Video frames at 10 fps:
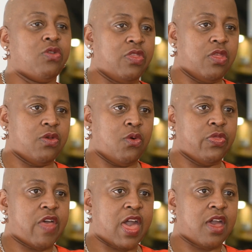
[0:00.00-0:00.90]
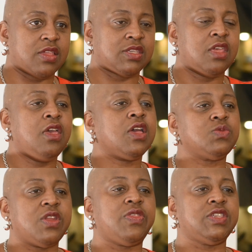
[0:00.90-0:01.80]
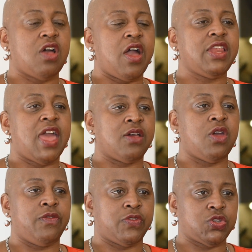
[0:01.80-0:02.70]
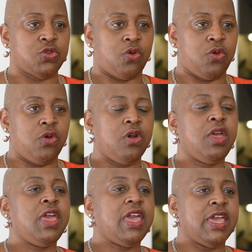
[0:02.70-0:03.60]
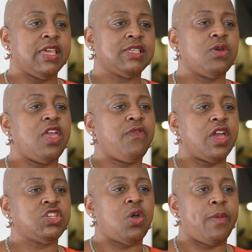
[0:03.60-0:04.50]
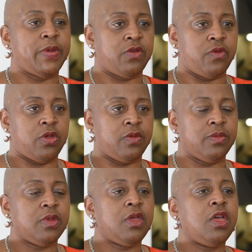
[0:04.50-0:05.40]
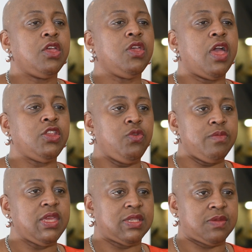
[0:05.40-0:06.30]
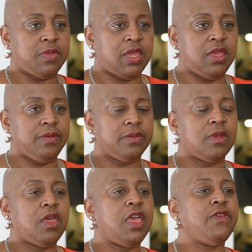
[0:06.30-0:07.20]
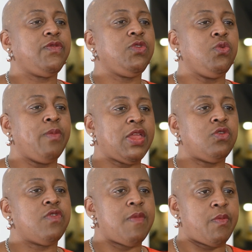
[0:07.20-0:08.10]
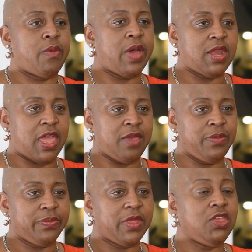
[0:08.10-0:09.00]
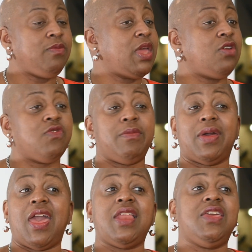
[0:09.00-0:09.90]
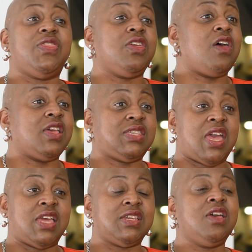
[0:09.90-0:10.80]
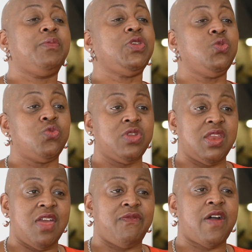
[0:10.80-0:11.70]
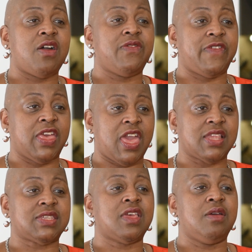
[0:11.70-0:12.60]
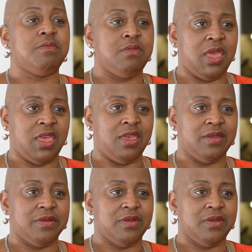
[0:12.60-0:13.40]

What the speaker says: on that. Because one of the things that I now know for sure is if I show up in a room and you meet me, if you may not remember my name, you may not remember anything that I said, but you will never forget me.